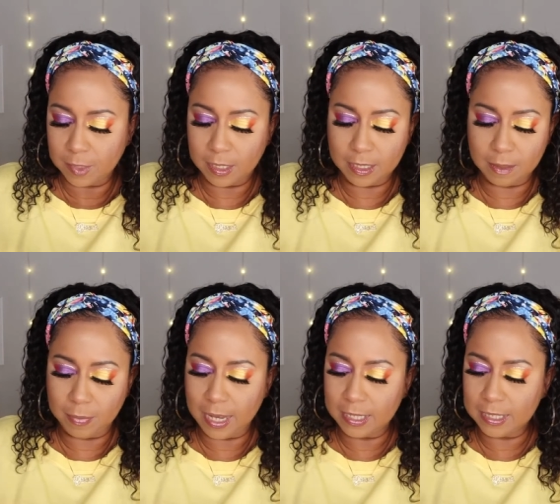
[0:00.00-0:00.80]
Like the
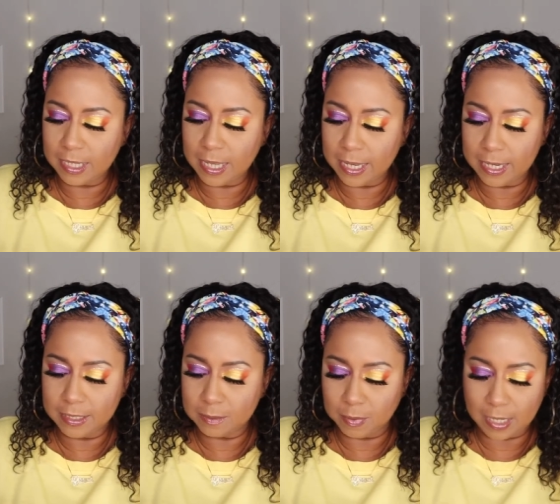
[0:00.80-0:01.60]
palette they had
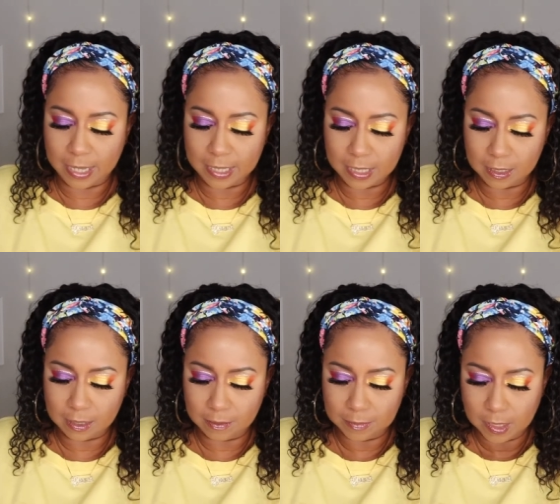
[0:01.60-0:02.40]
is black.
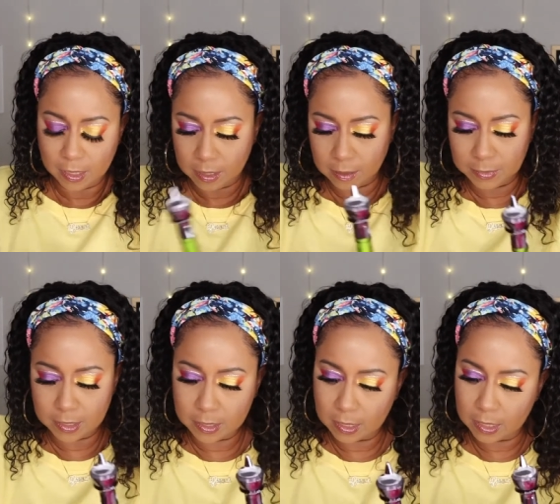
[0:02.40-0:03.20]
Um, let me
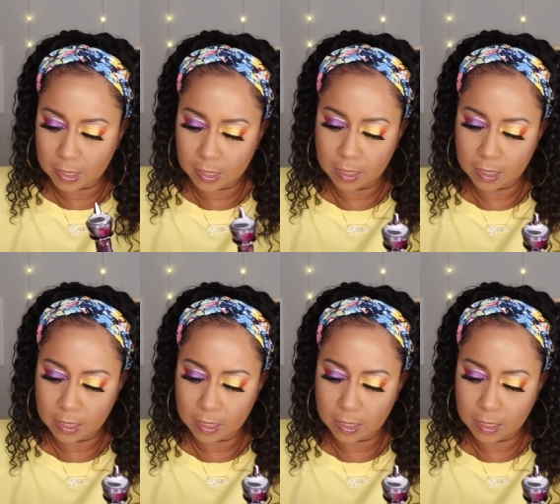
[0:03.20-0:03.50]
see.